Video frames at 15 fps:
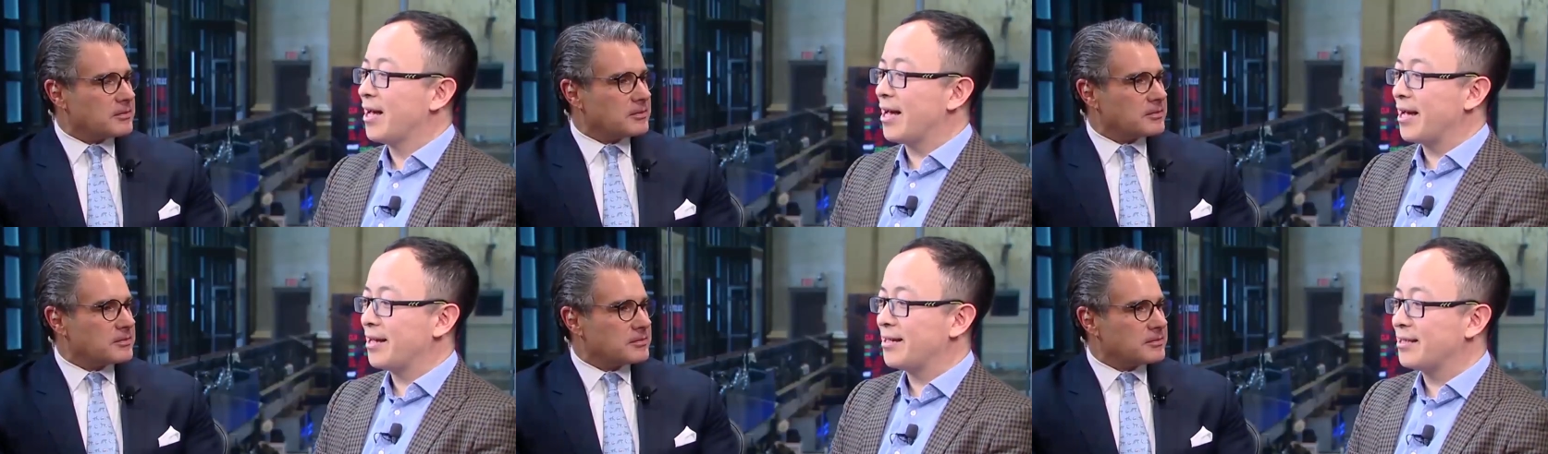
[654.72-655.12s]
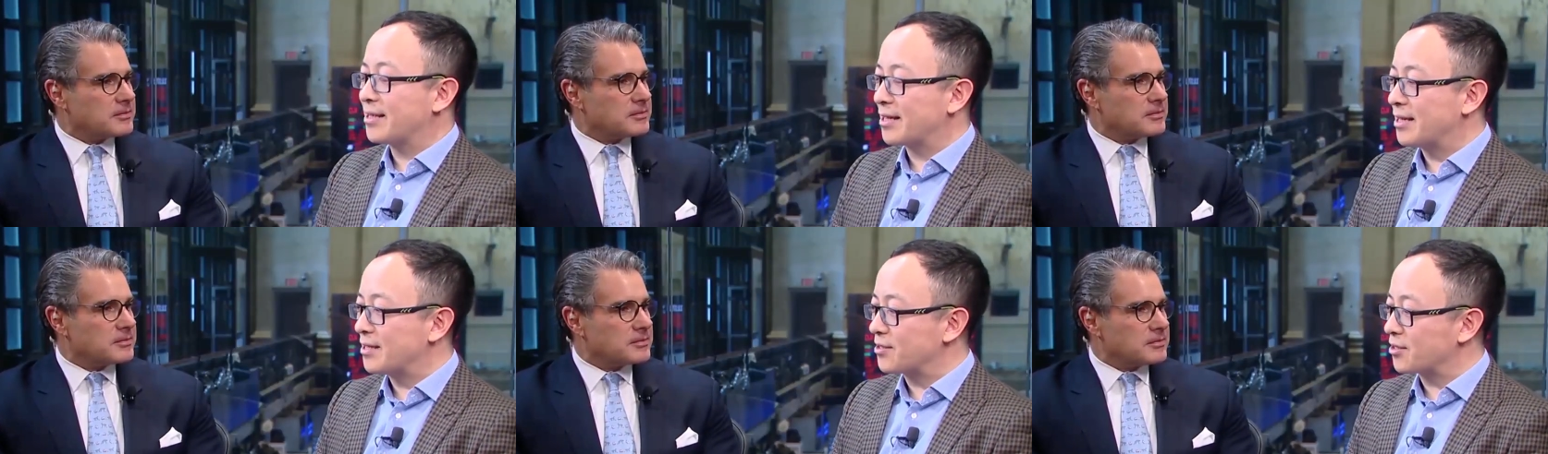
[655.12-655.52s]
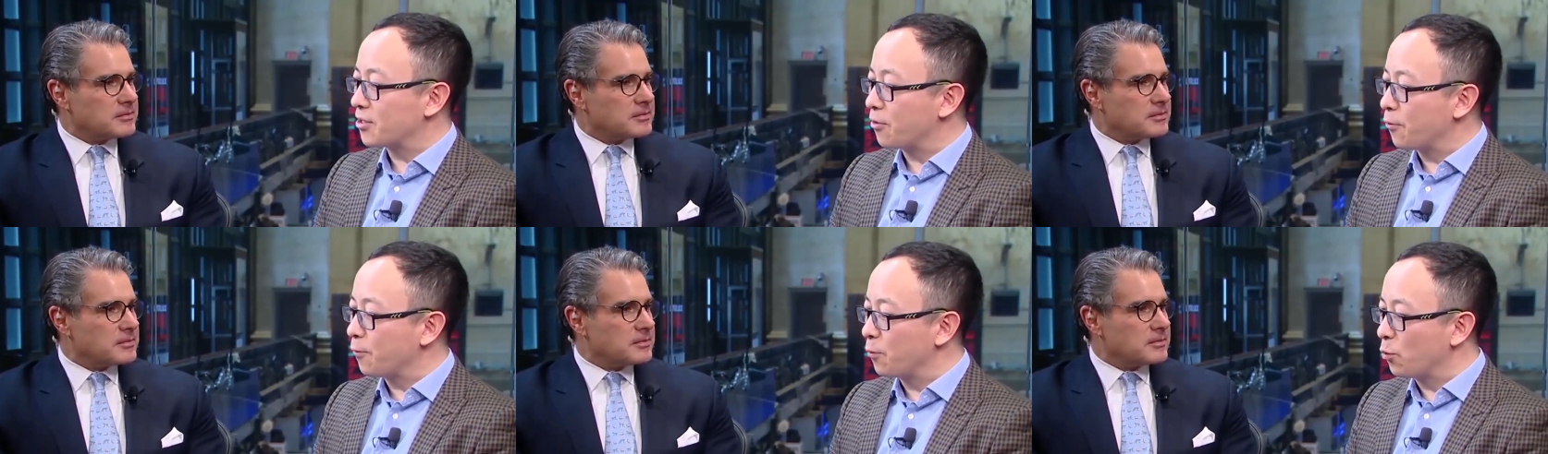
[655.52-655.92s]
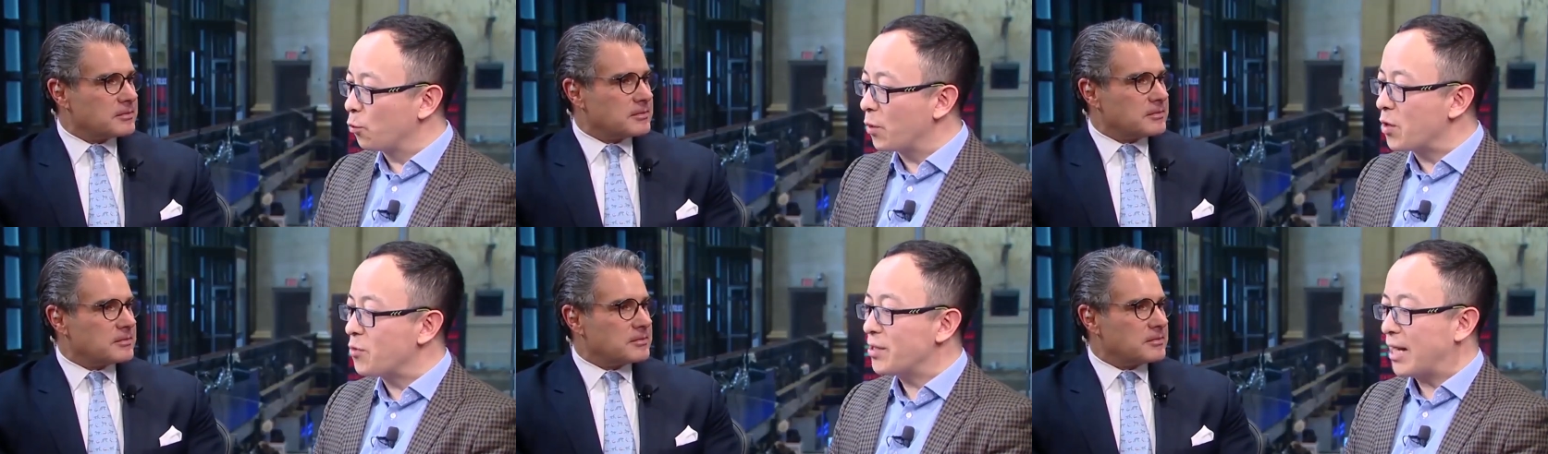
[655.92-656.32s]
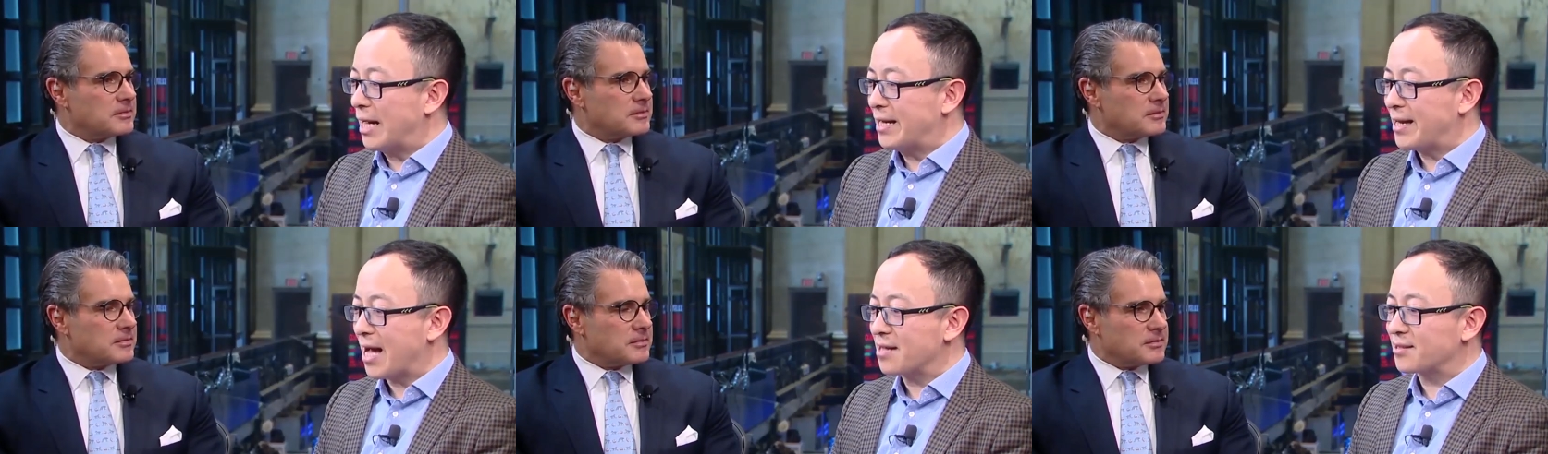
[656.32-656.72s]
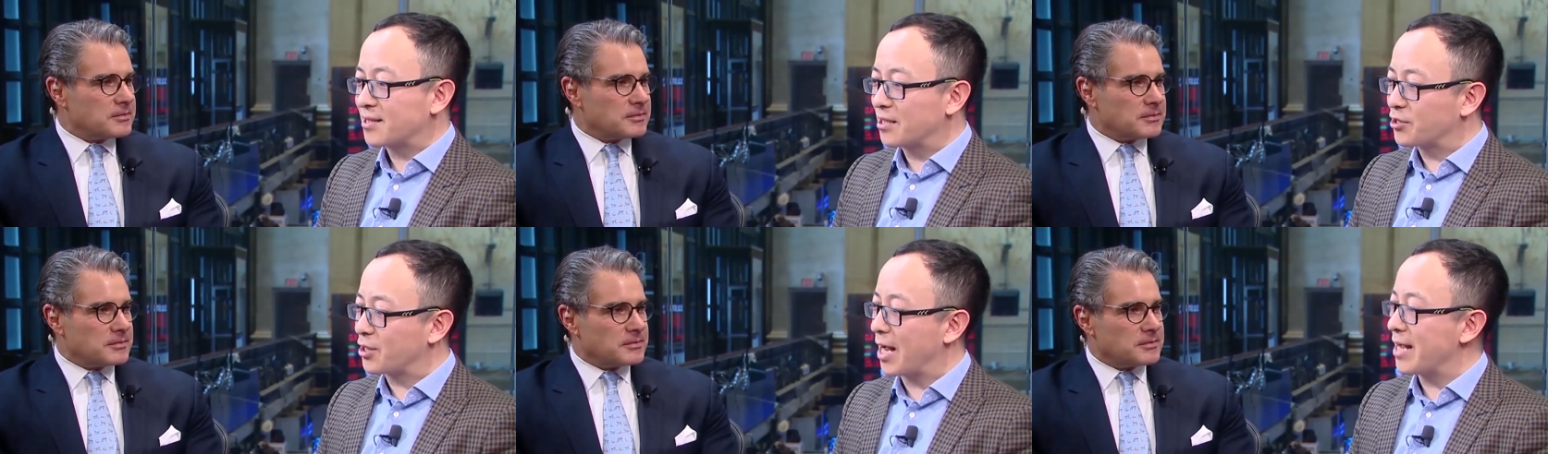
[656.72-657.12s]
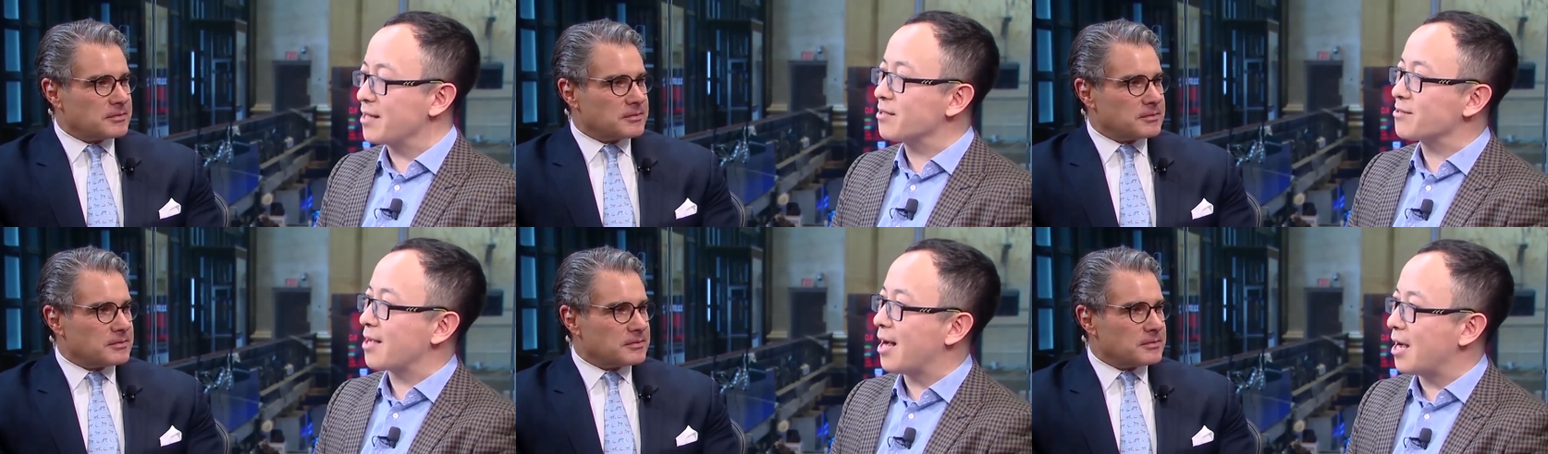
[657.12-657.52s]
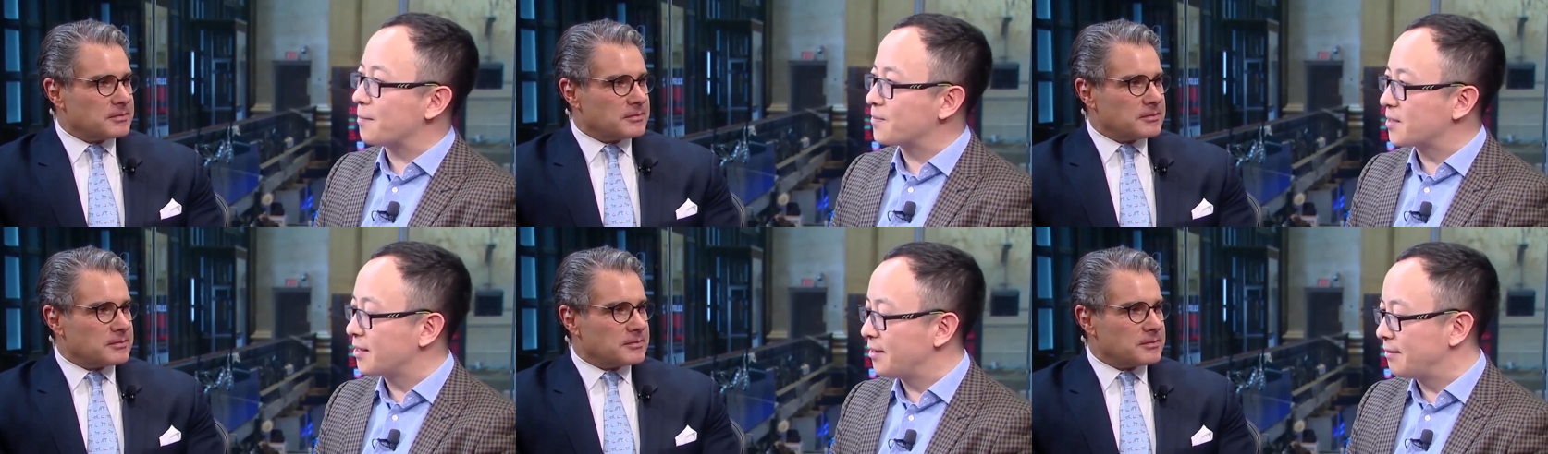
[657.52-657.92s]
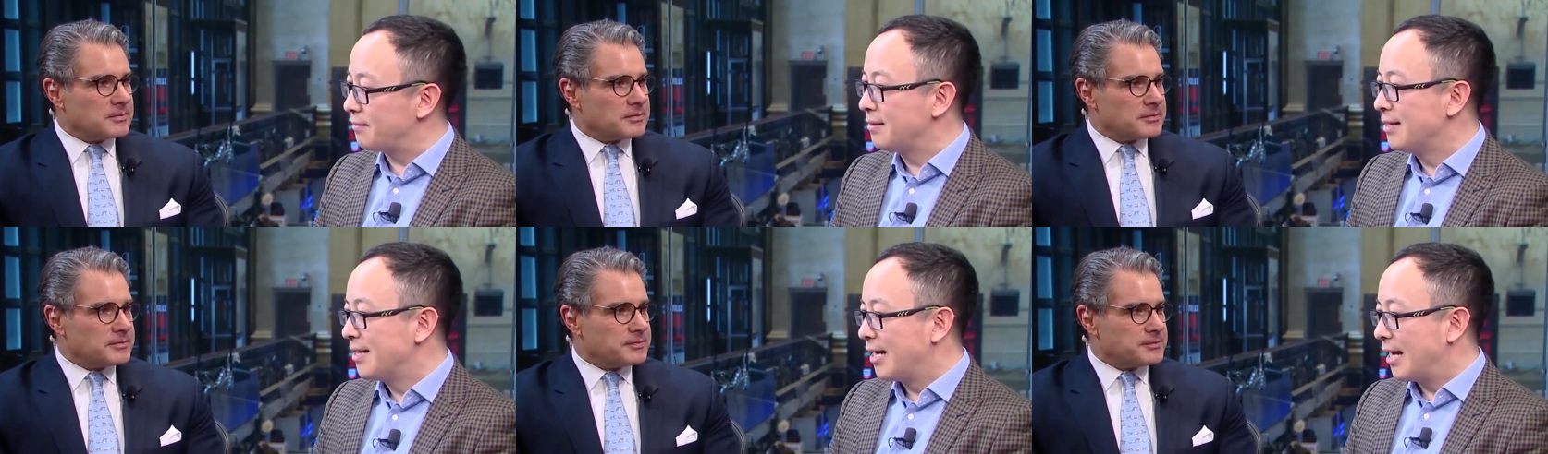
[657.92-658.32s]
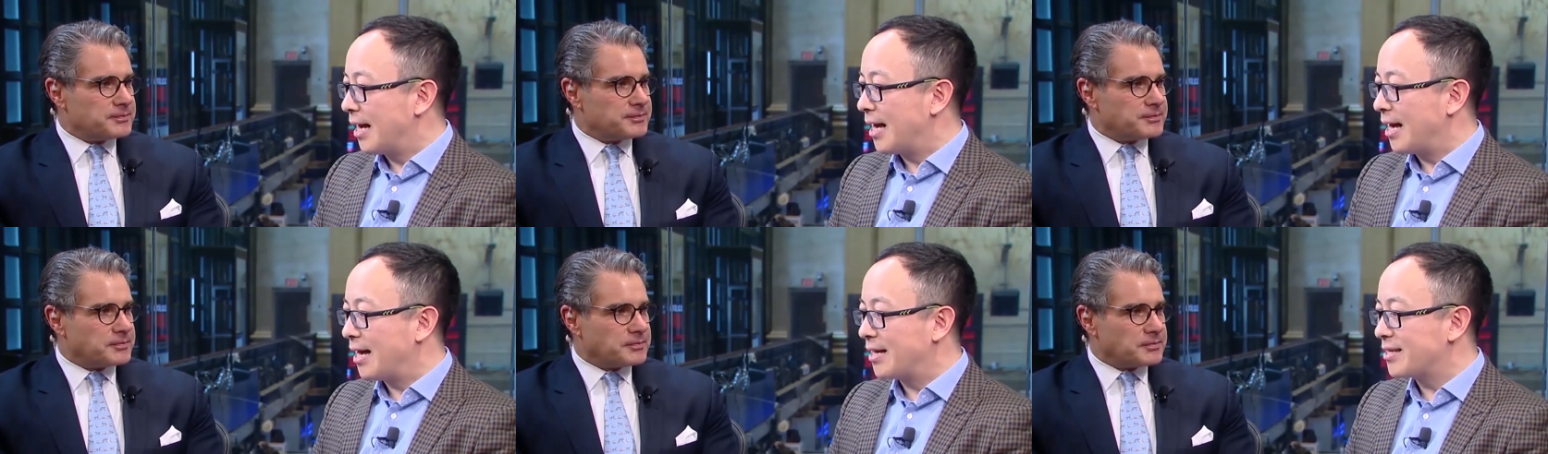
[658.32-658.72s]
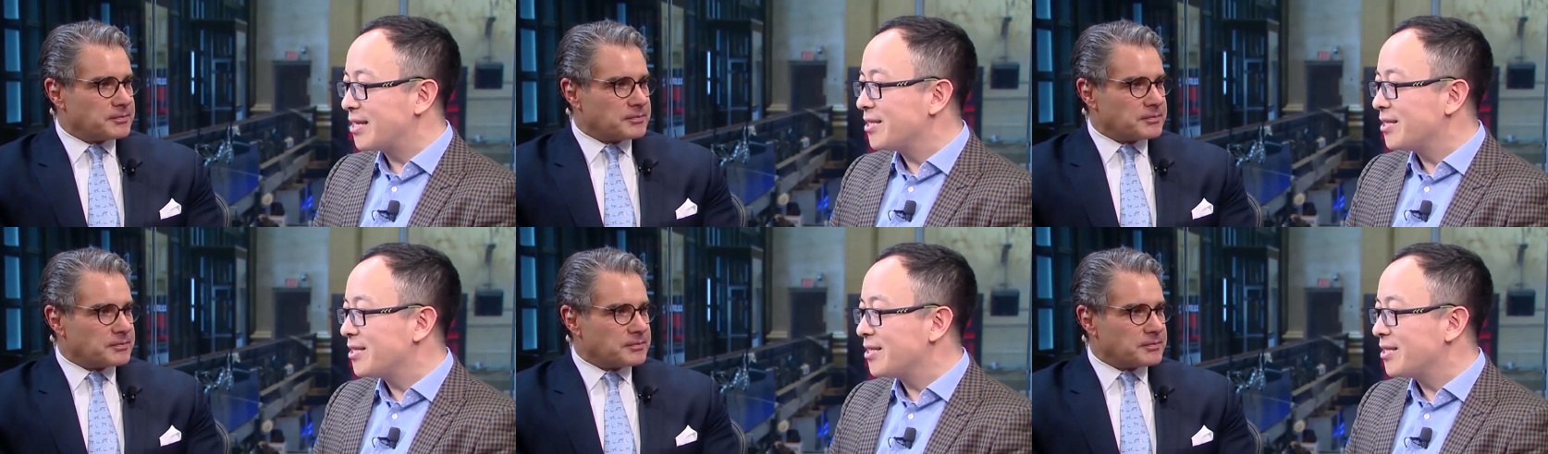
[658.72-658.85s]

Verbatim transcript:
Speaker 1: and uh, so we'll announce the China top ten uh,